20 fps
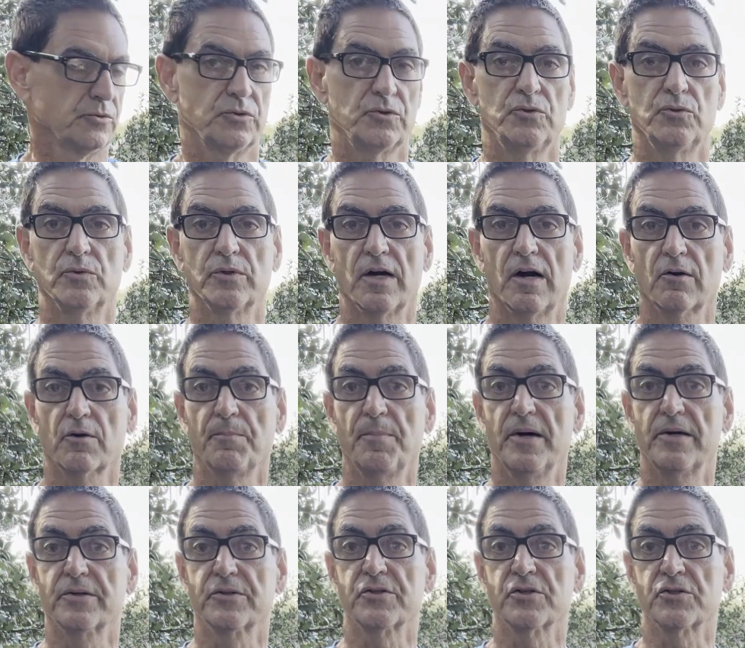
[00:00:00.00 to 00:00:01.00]
to an
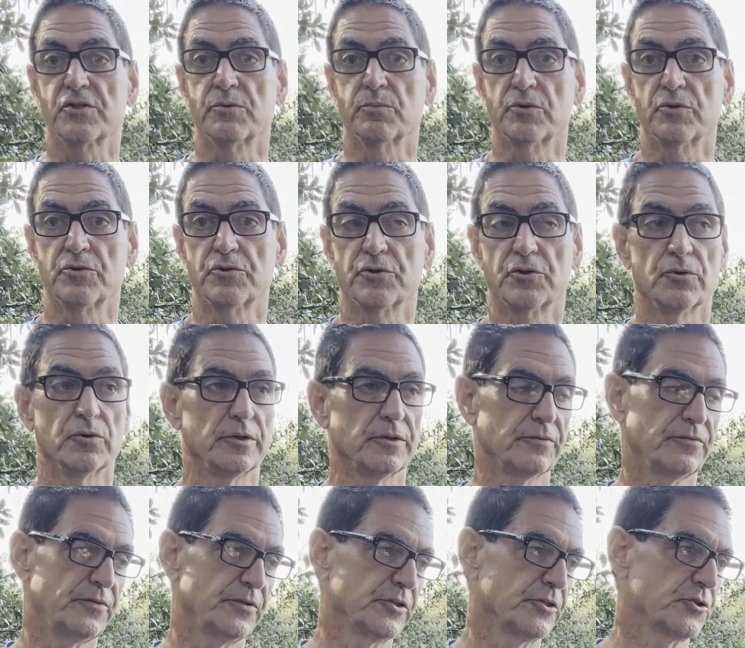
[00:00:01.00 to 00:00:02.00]
aquaponics system because you're growing
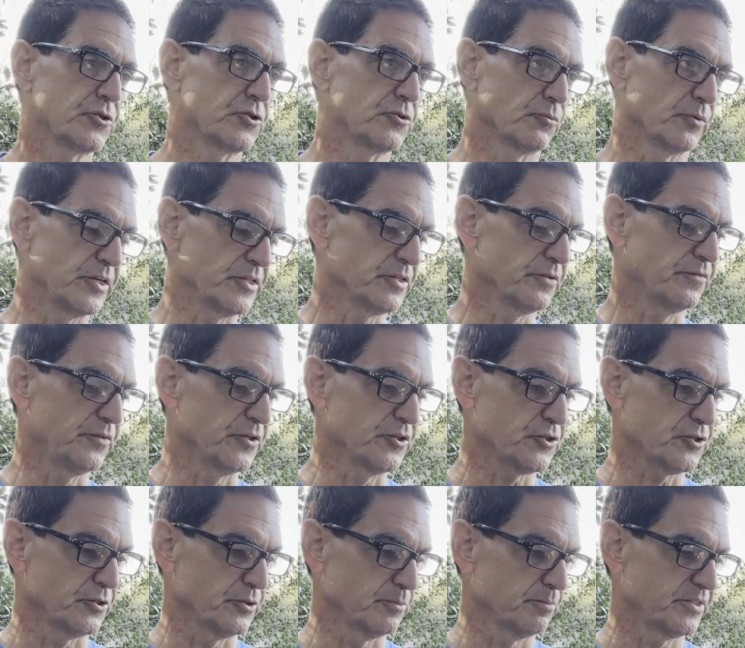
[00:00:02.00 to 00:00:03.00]
fish, raising
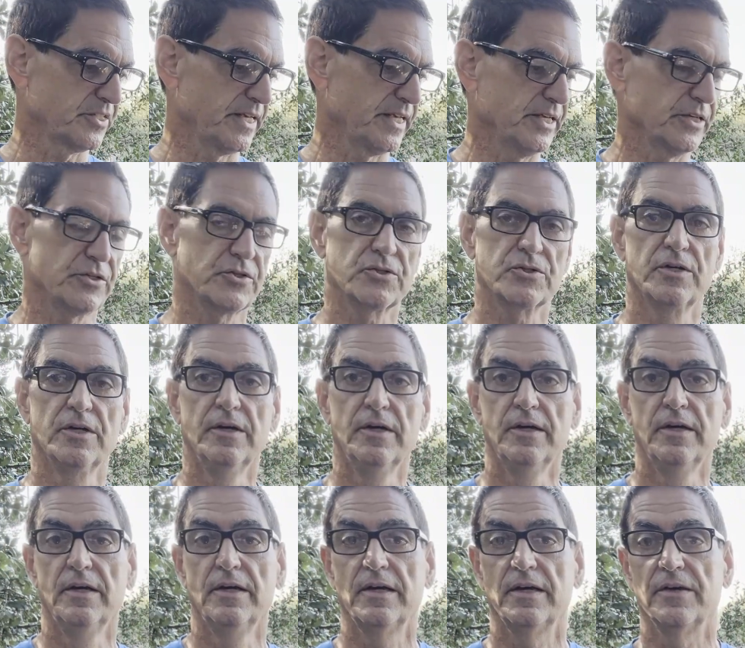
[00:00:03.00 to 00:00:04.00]
fish in tanks,
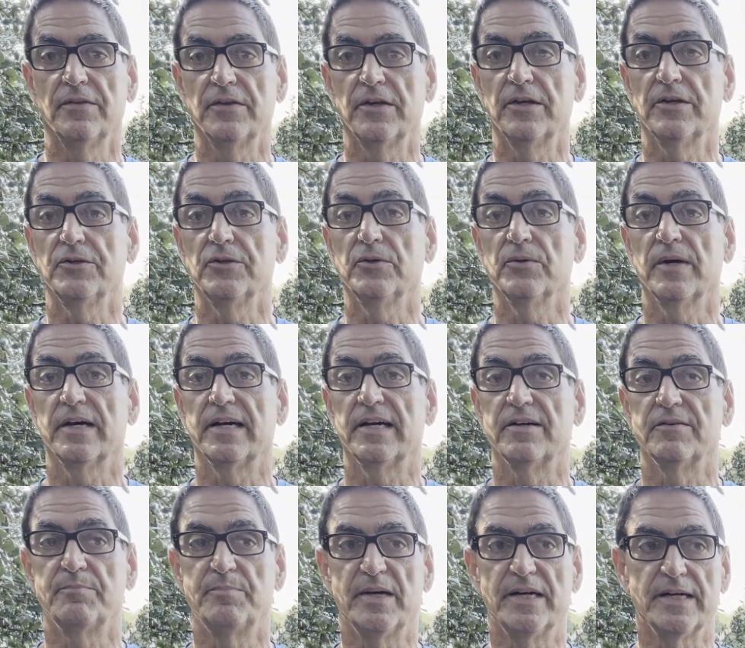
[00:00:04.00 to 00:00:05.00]
and then you
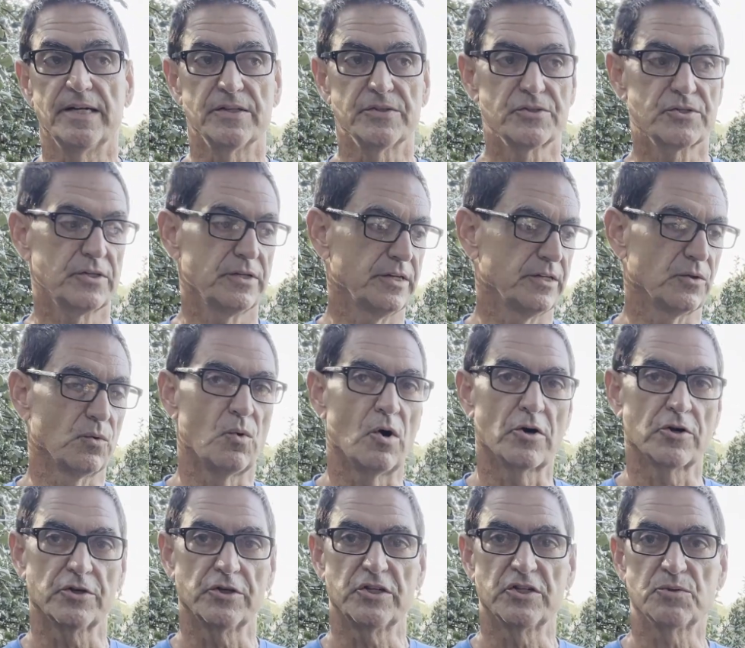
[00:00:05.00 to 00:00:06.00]
have beds, and the
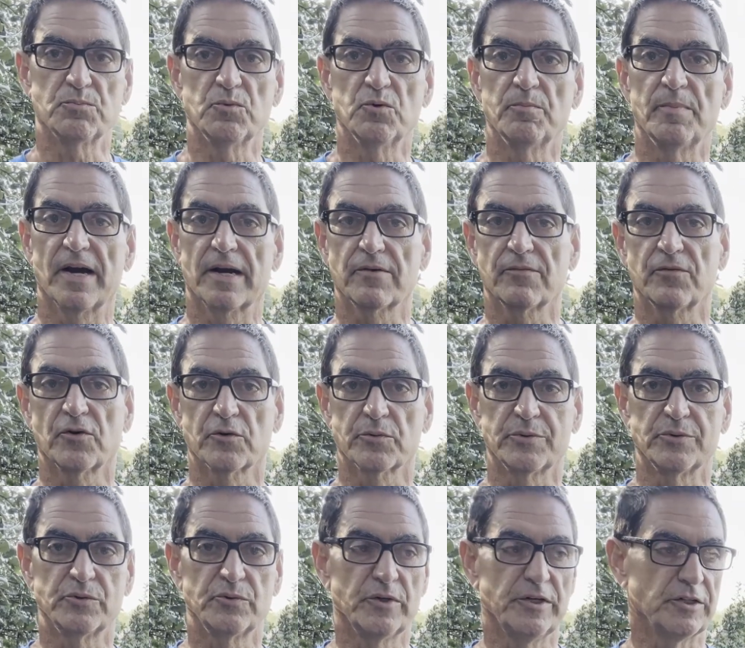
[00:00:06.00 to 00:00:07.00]
water needs to move back and forth
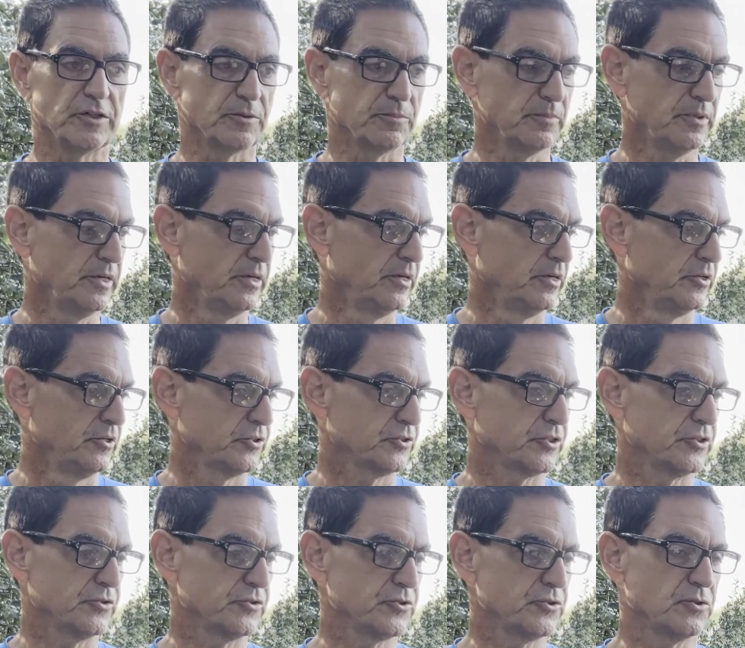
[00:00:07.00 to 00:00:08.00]
between them. Which
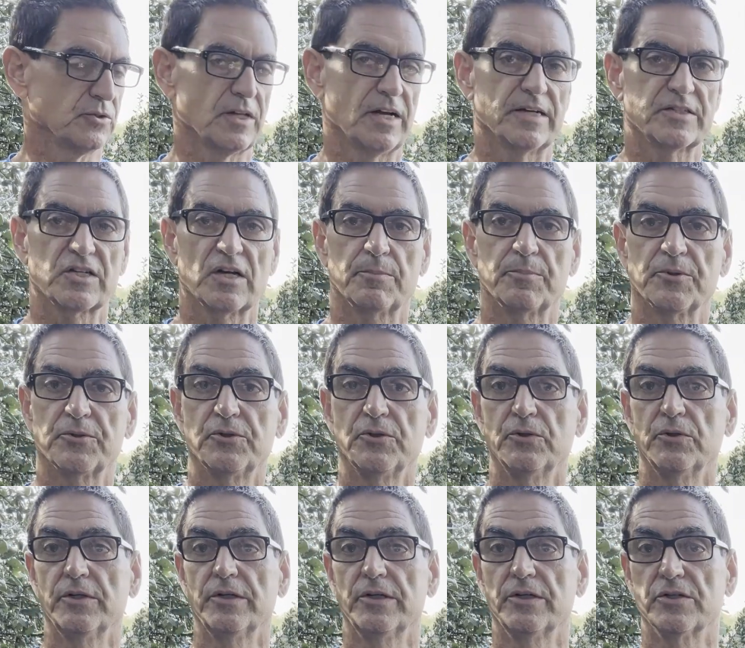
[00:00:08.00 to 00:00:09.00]
gives you lots of
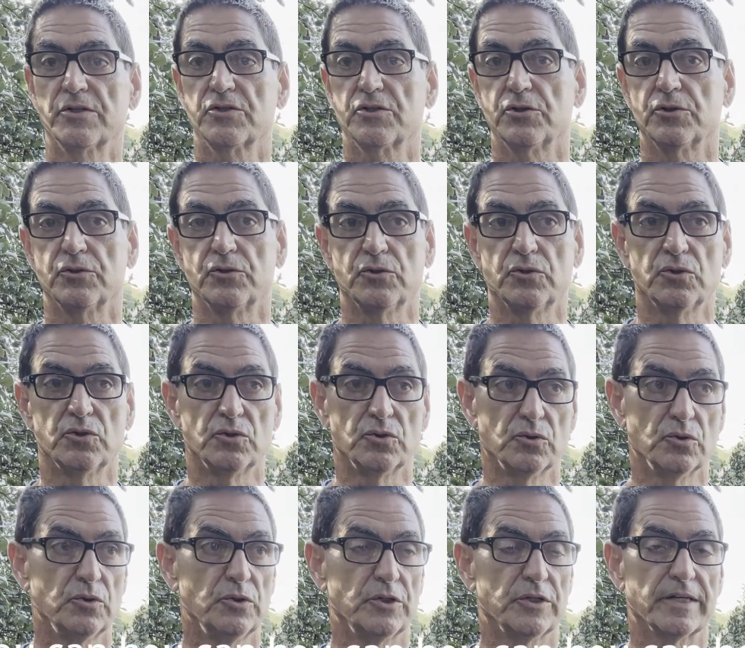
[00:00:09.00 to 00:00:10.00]
opportunities to do.
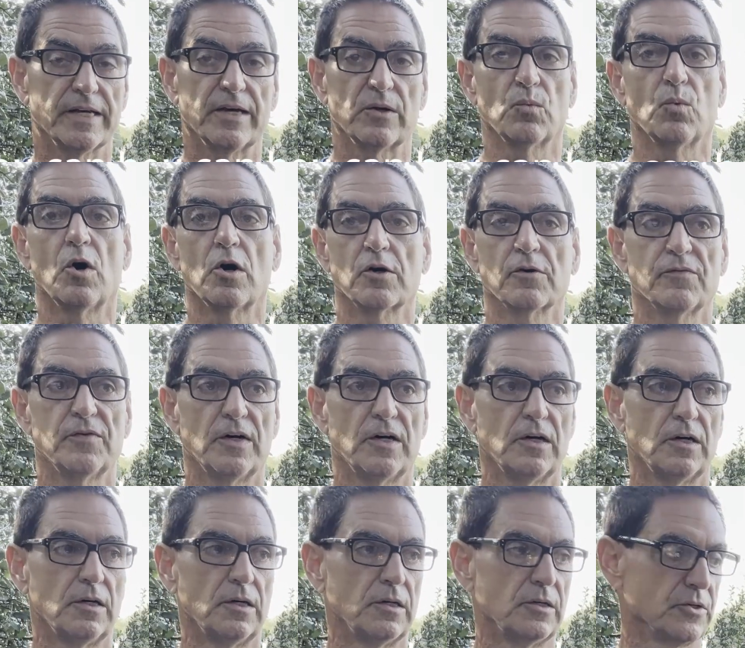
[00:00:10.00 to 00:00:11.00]
You can add
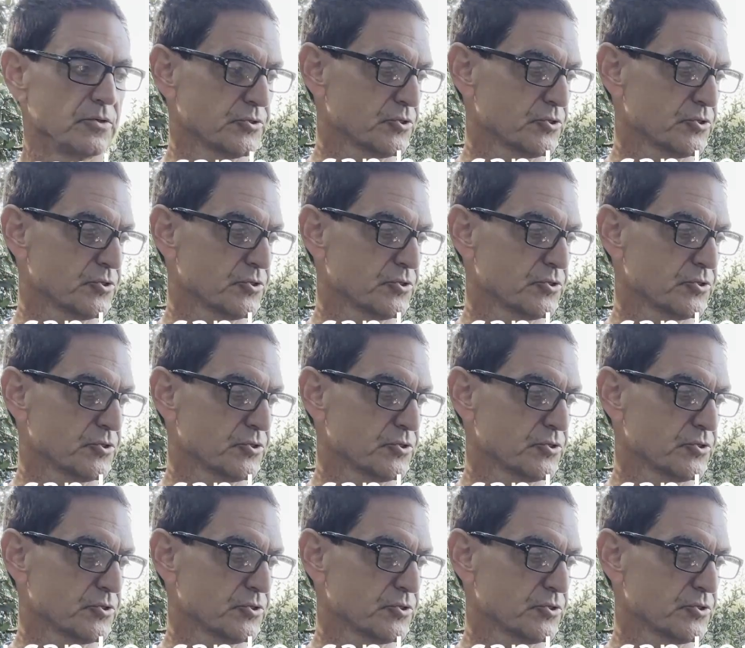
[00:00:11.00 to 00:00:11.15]
waterfalls,